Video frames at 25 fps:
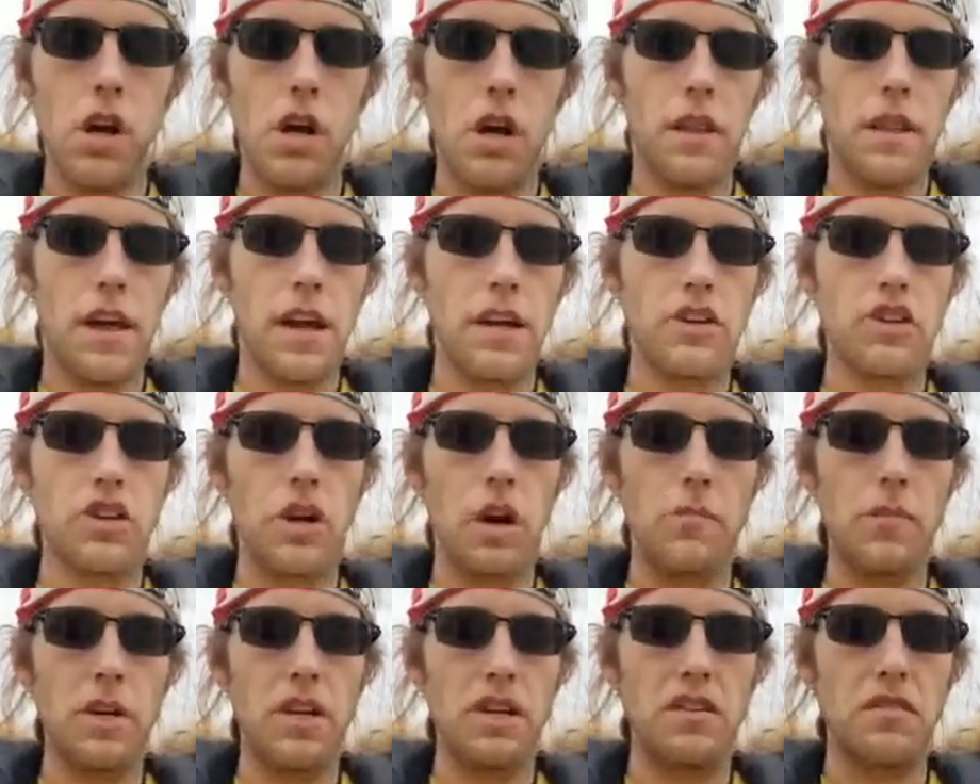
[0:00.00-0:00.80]
They shall
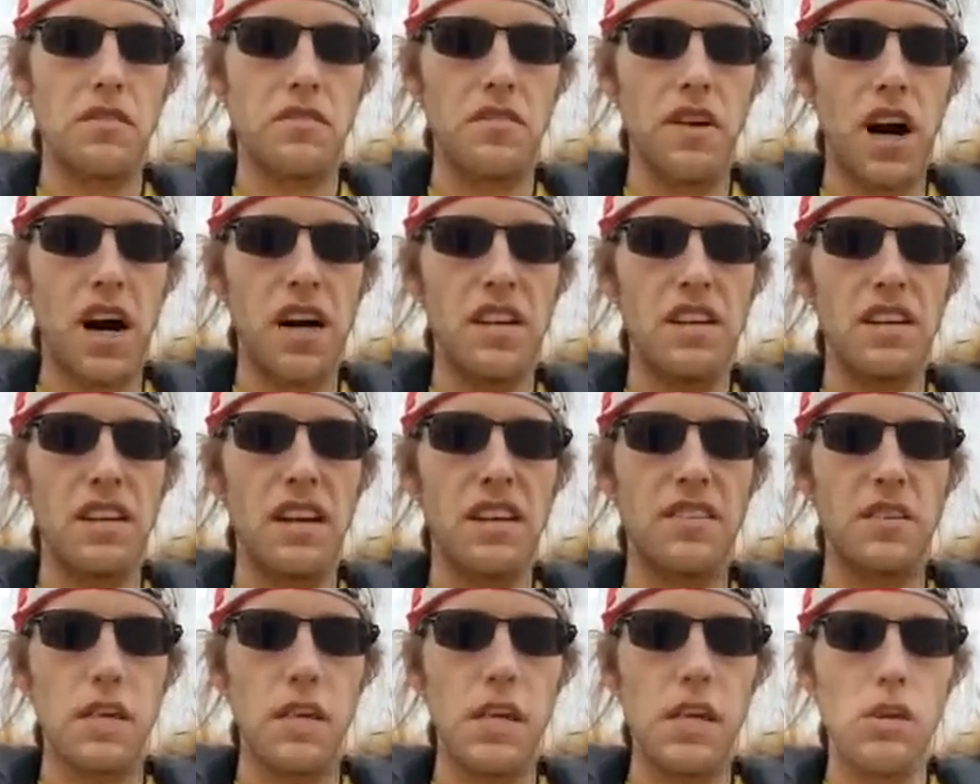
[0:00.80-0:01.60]
be divided
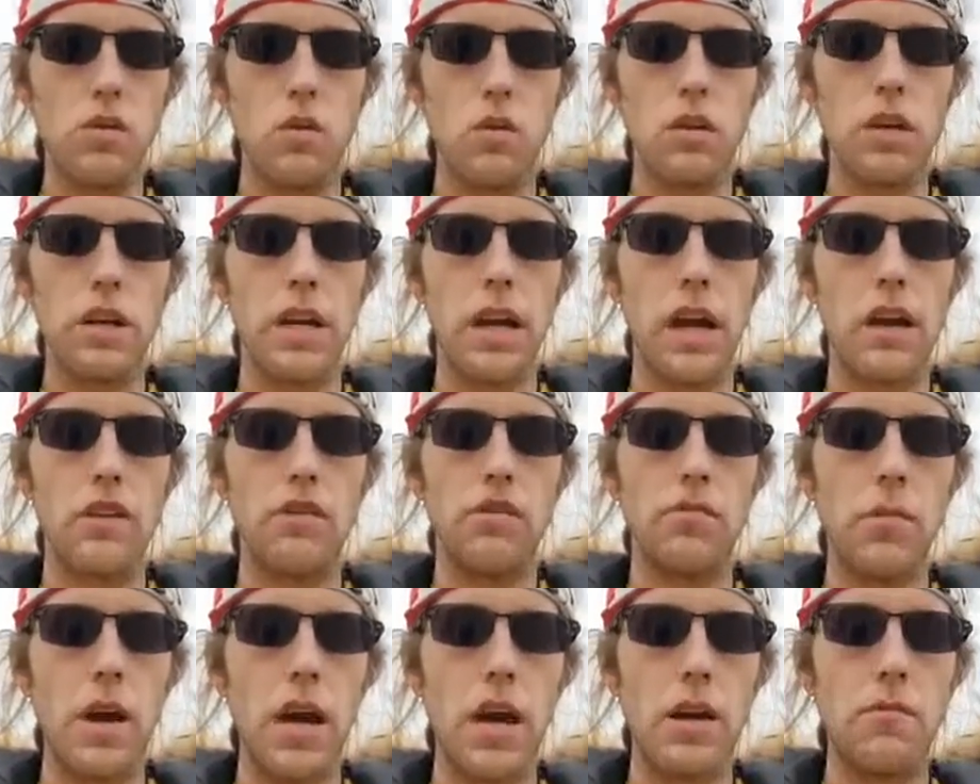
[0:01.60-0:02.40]
as equally as
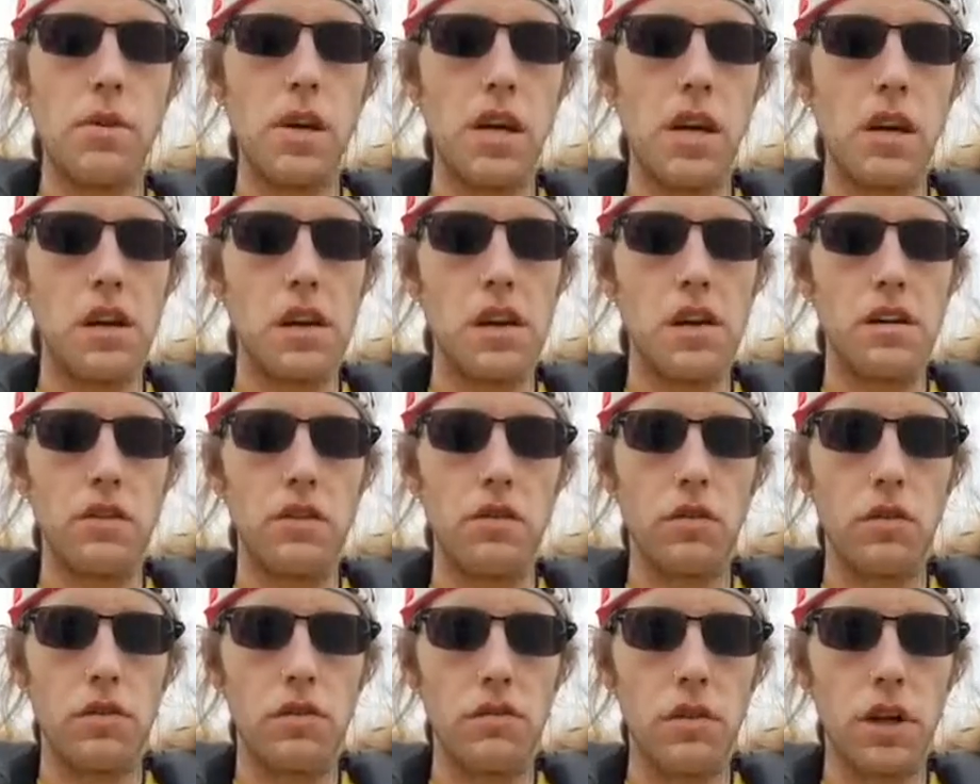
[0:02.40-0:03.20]
may be into
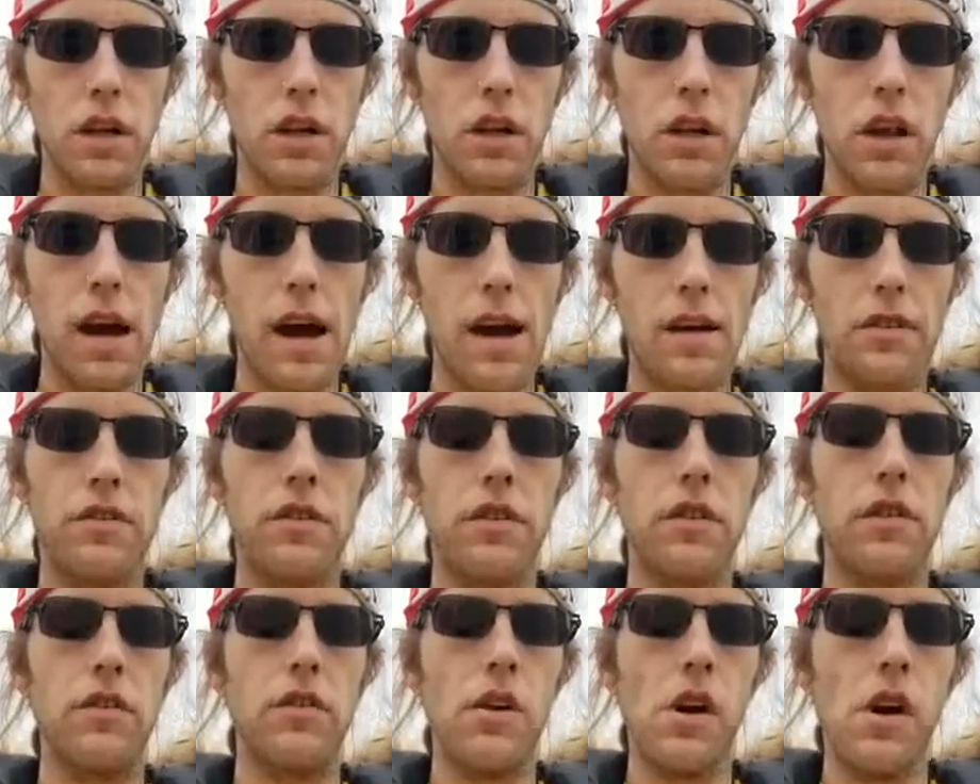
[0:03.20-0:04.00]
3
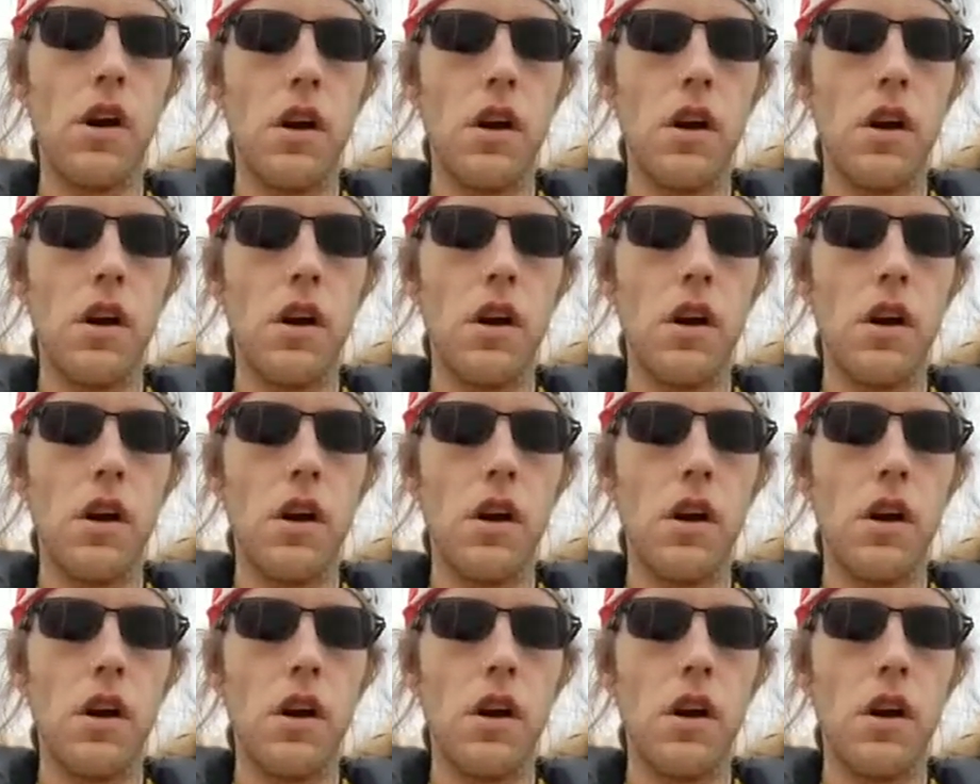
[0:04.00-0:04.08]
classes.